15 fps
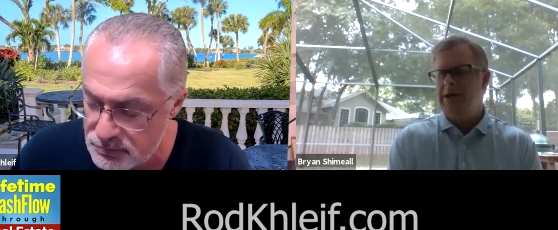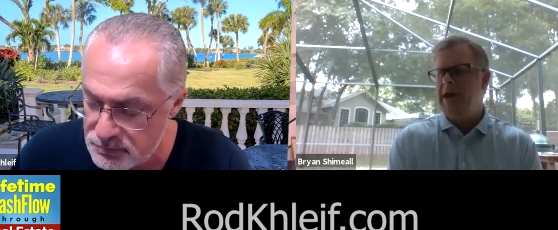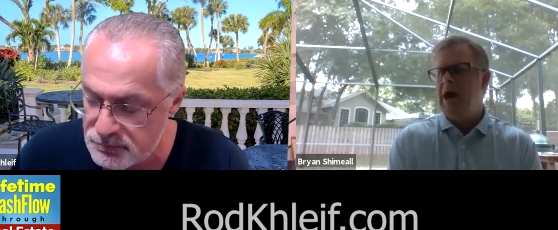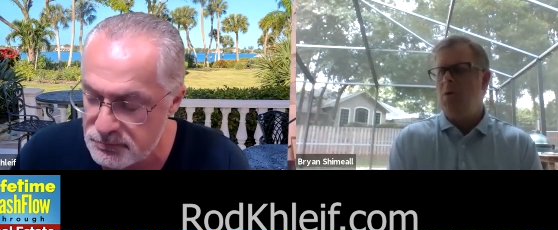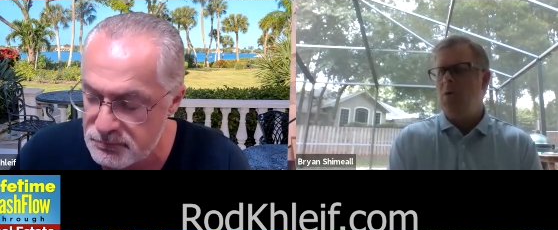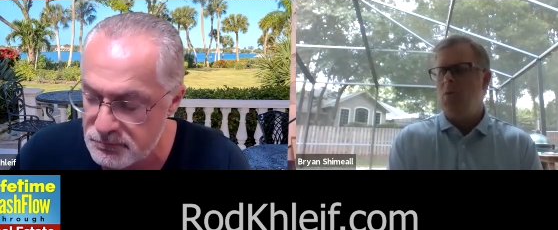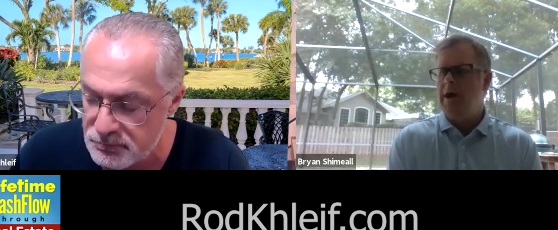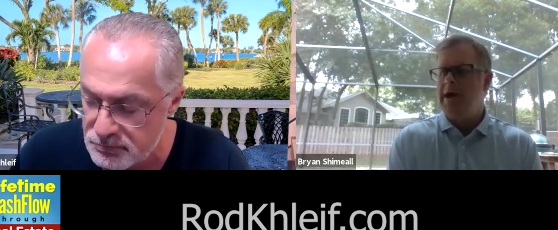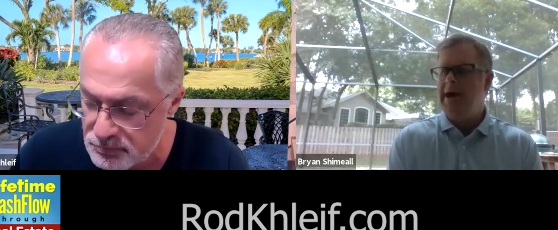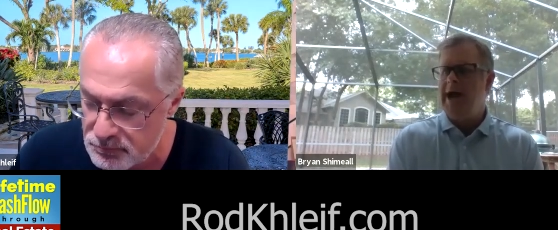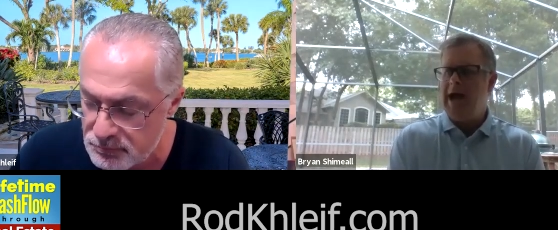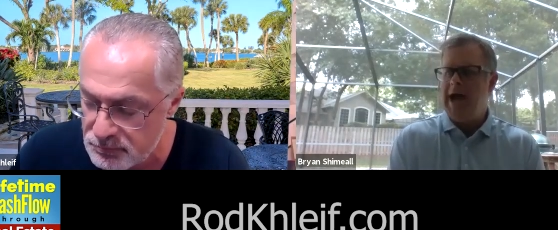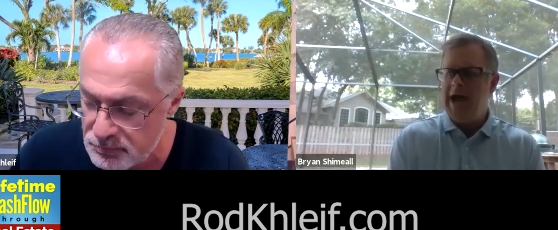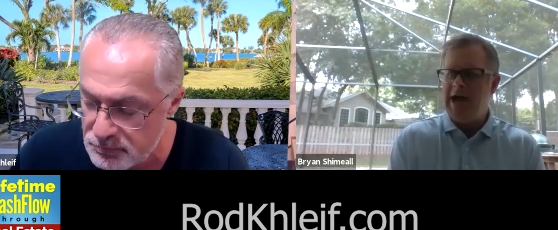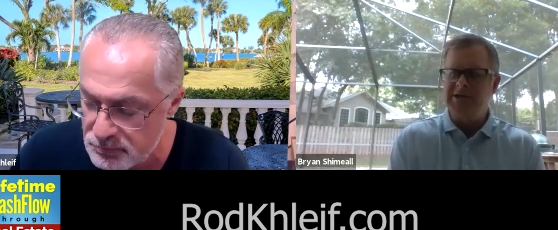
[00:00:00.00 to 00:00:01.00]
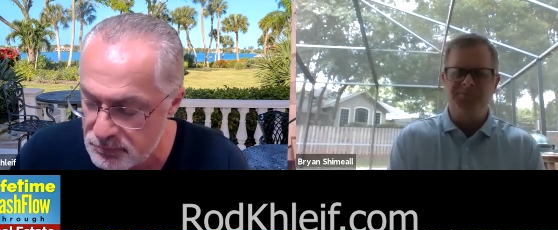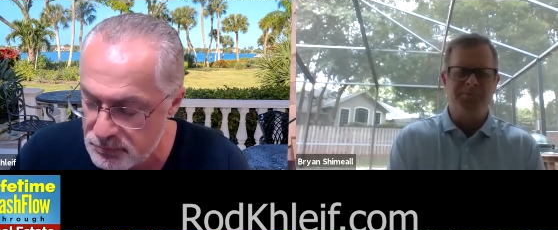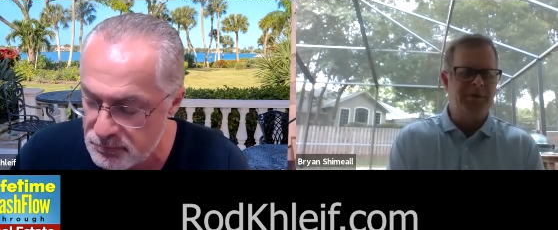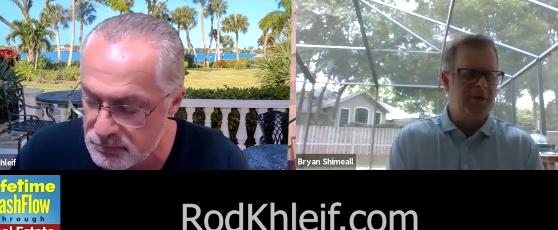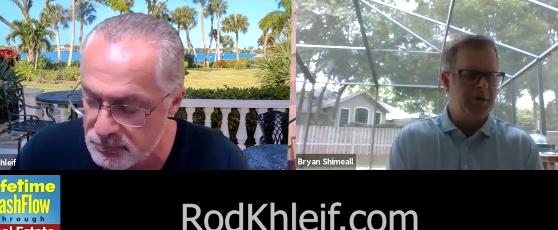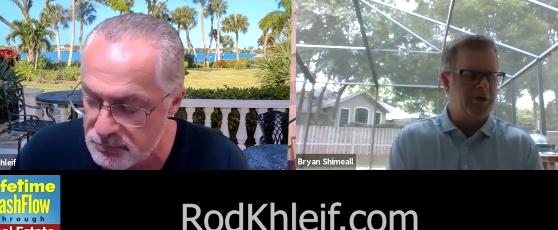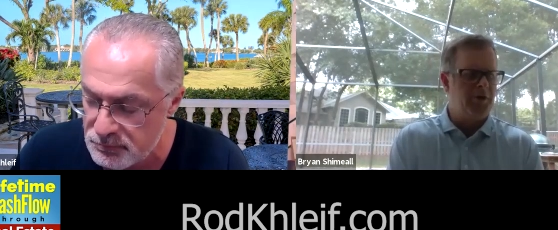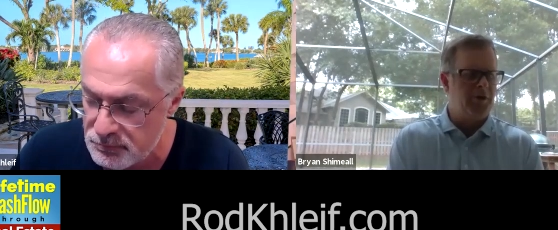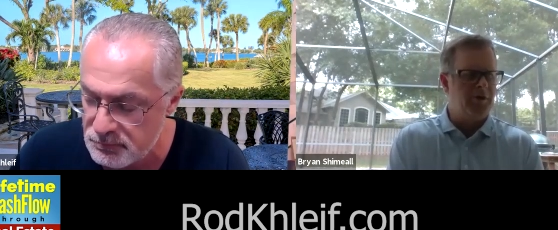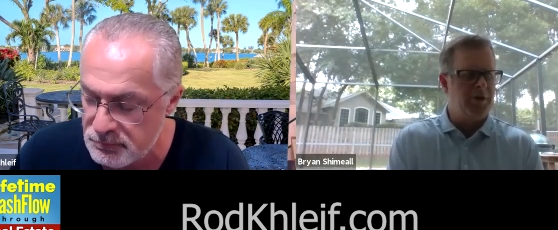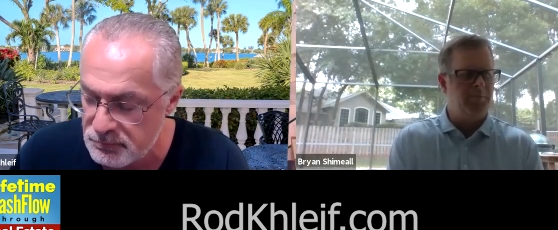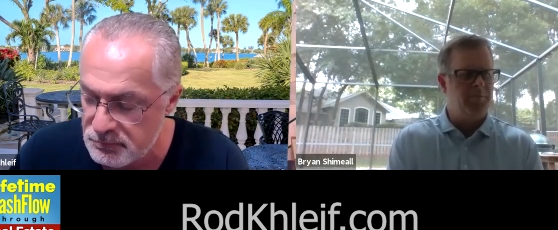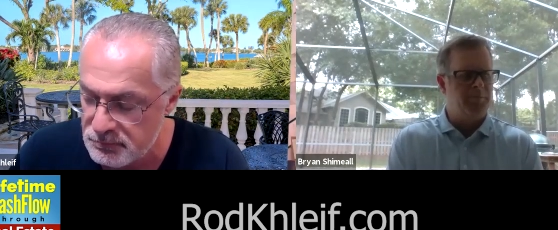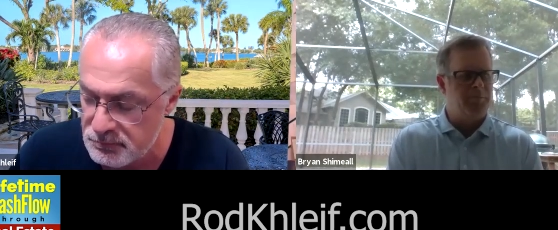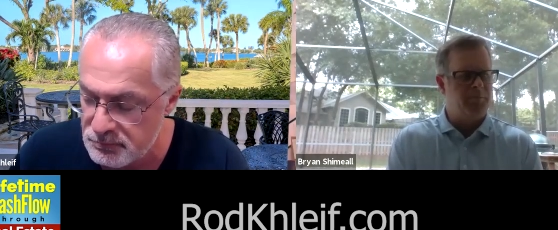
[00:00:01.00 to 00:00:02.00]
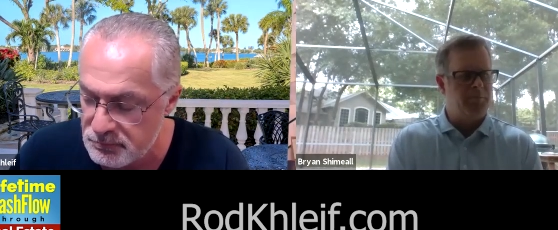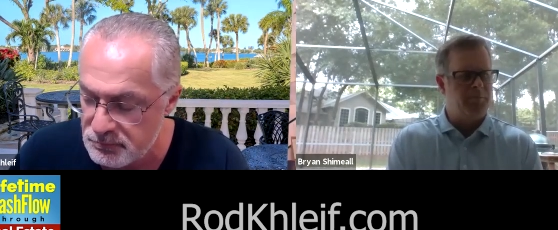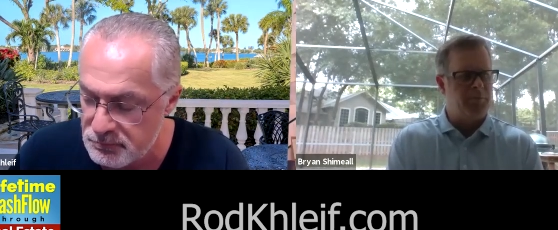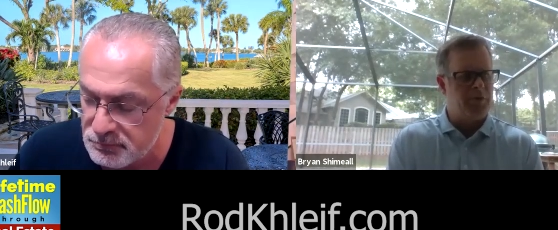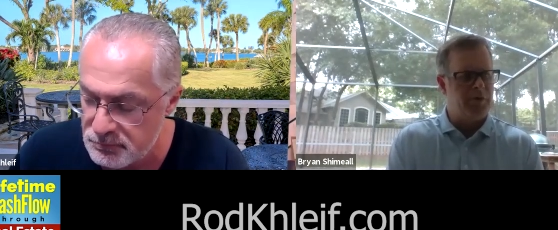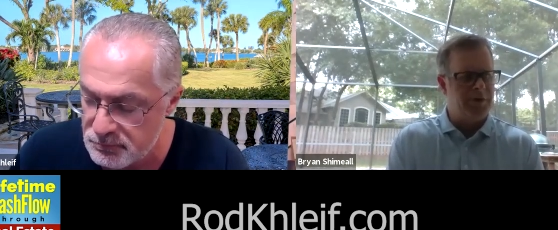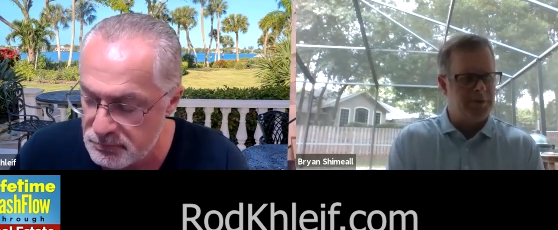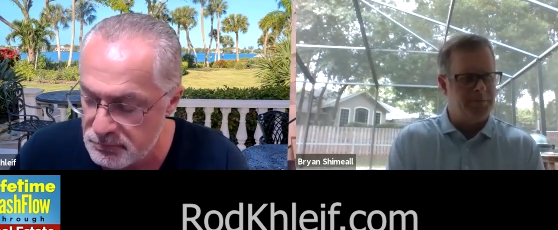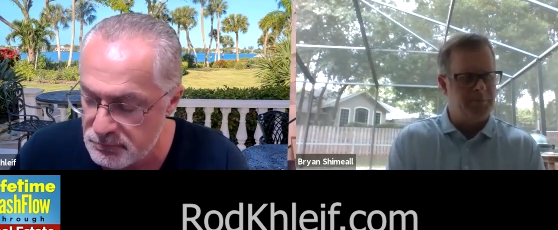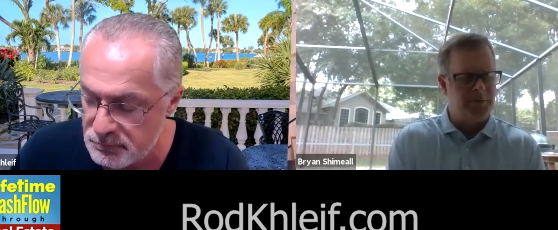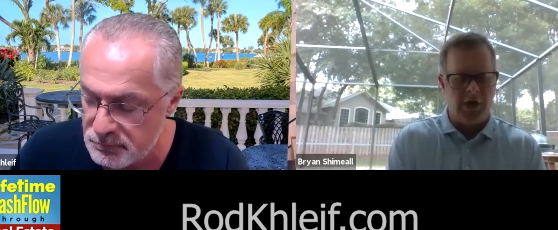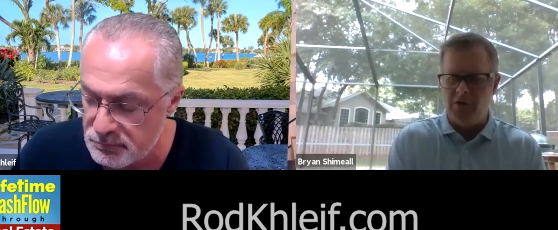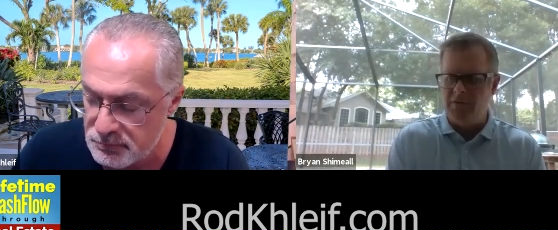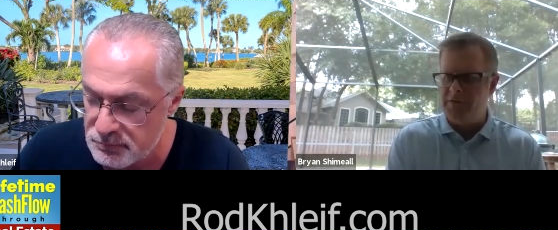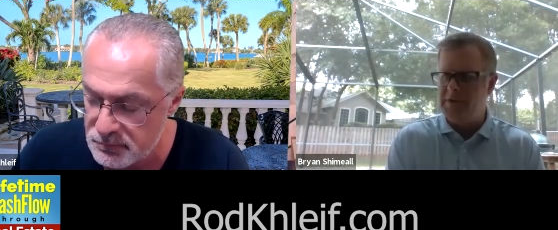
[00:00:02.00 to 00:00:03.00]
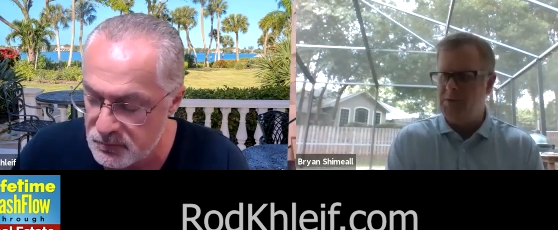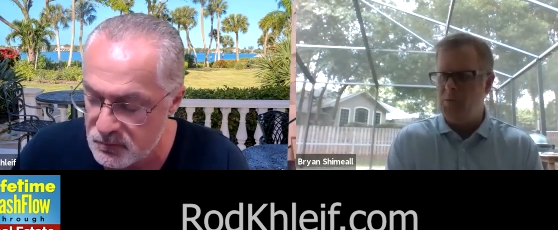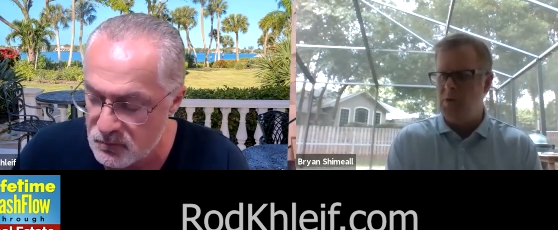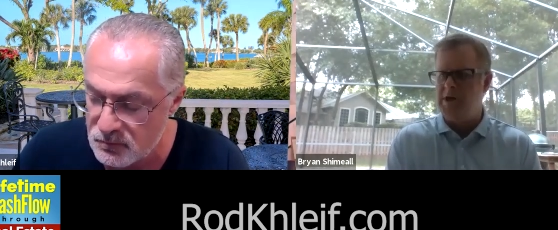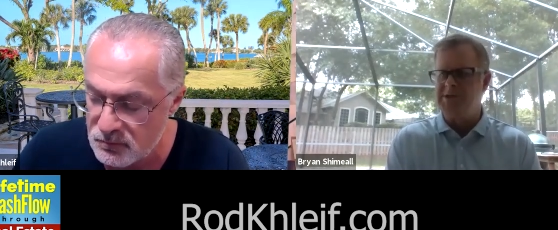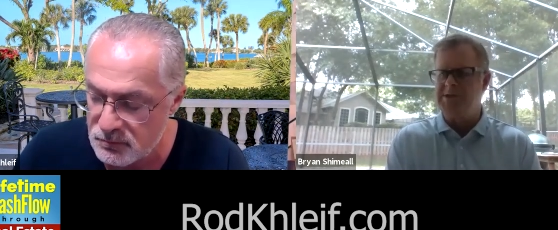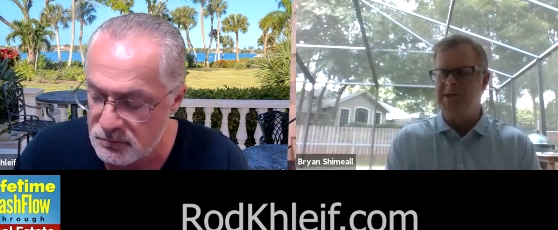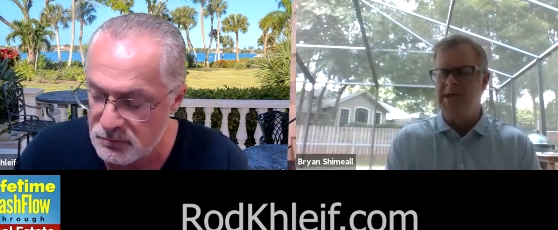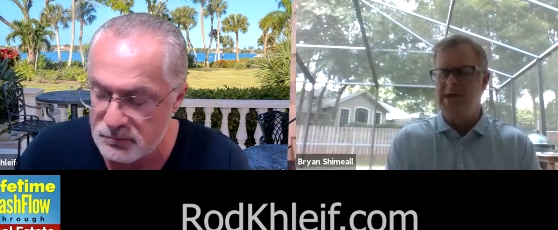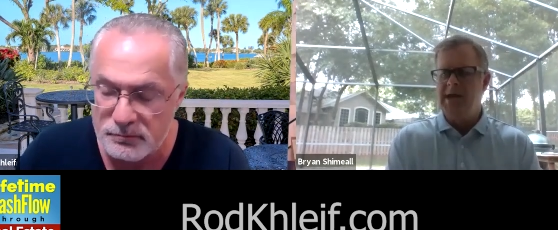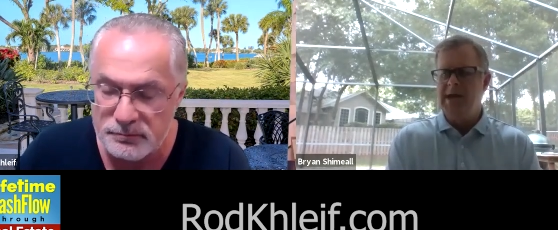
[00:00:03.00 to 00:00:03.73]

Speaker 1: now, what has been occurring pre COVID was